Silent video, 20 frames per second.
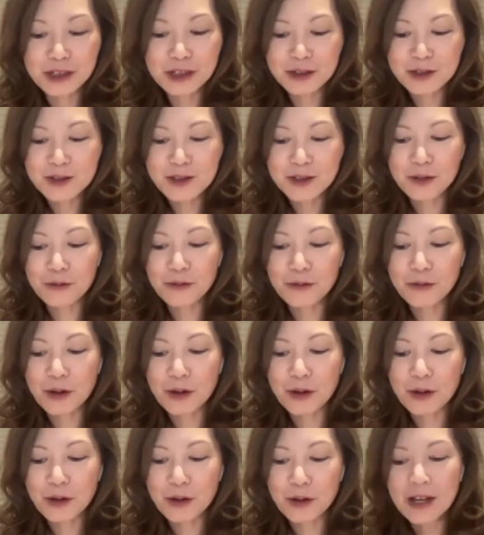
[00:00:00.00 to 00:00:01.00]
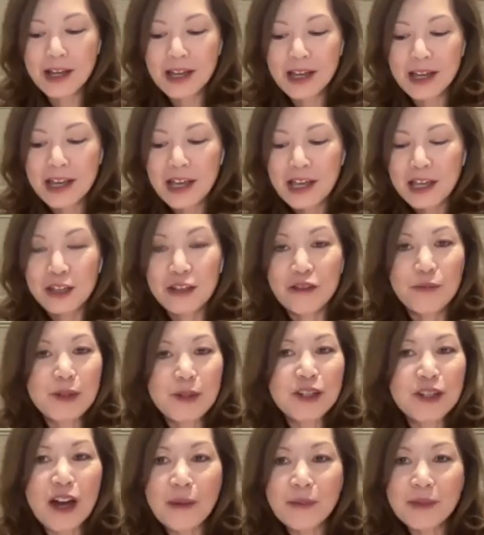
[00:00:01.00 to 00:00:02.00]
years in a row. You've
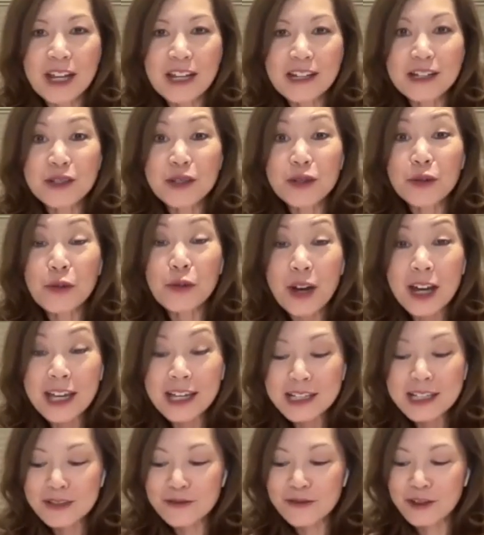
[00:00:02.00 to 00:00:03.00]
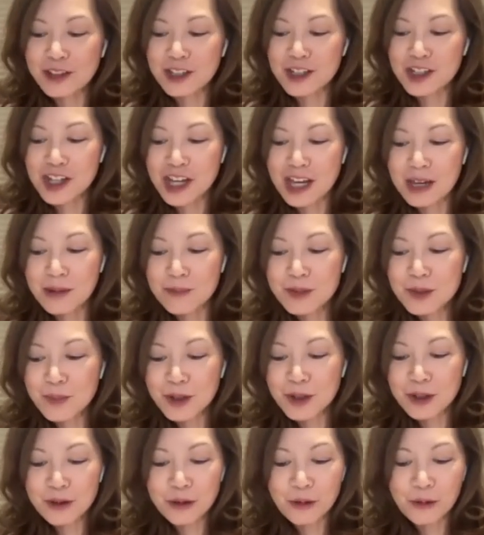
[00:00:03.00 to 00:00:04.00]
been nominated twice for the James
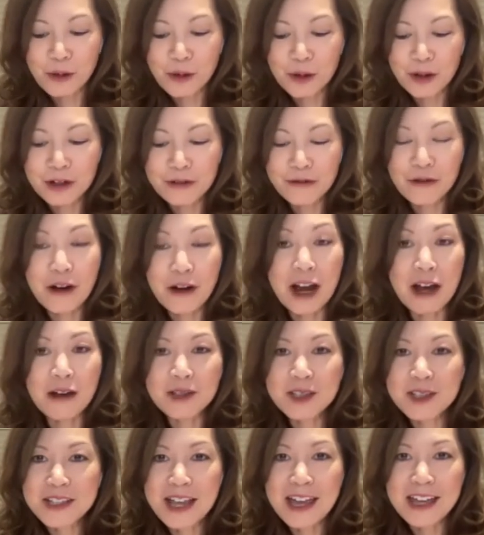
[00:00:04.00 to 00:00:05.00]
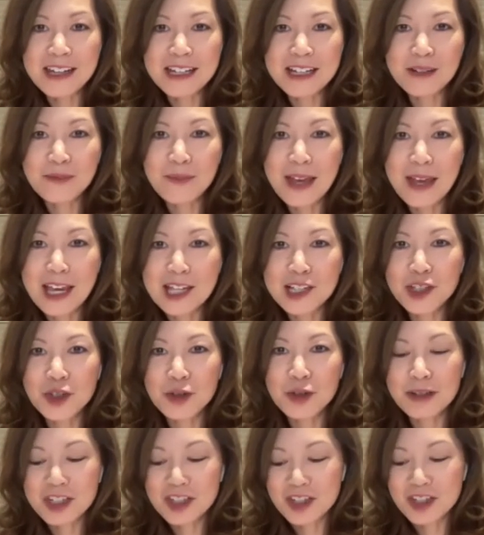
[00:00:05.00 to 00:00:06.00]
Beard Award for Outstanding
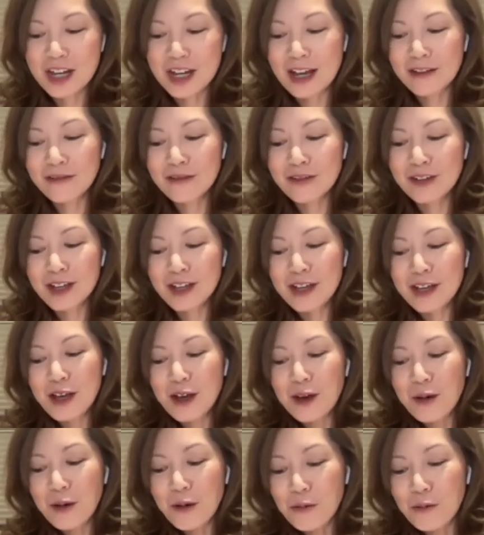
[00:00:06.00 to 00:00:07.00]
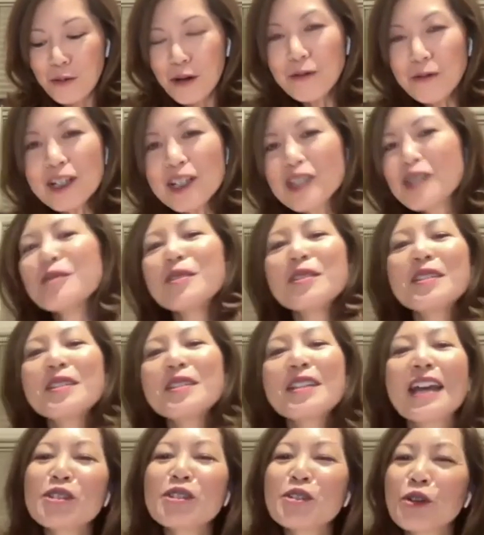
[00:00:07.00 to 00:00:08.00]
Pastry Chef. What would you
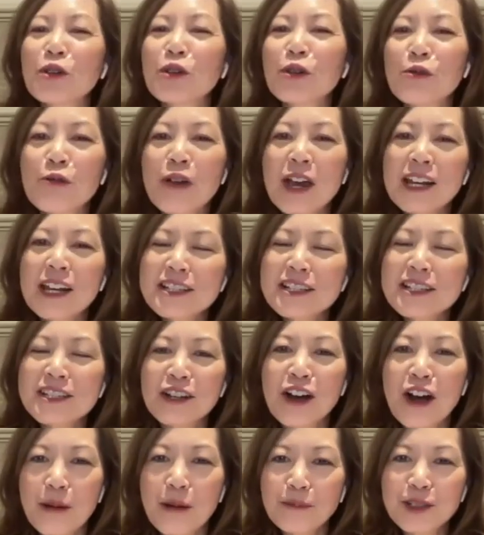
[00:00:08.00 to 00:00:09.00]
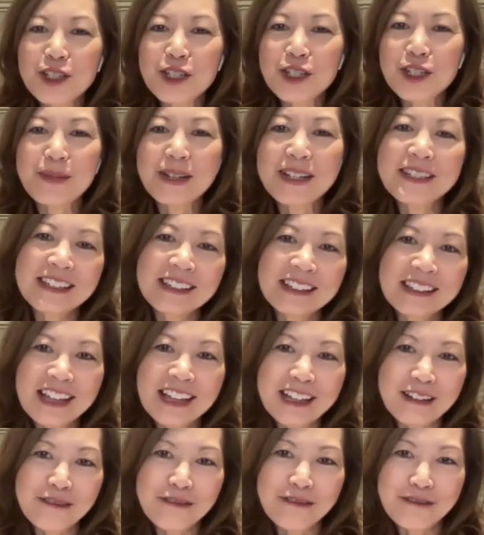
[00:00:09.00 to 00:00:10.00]
say is your greatest accomplishment in
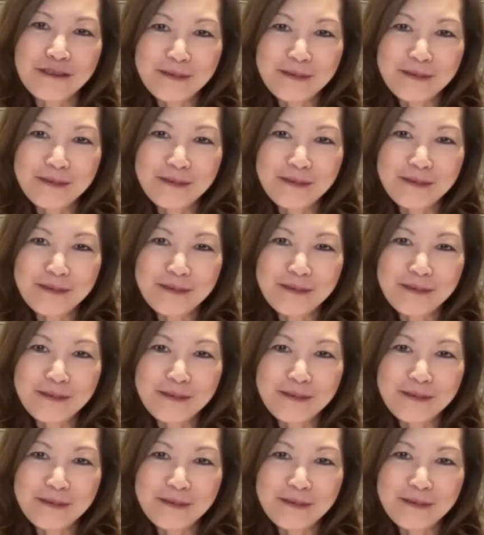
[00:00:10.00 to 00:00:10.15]
life?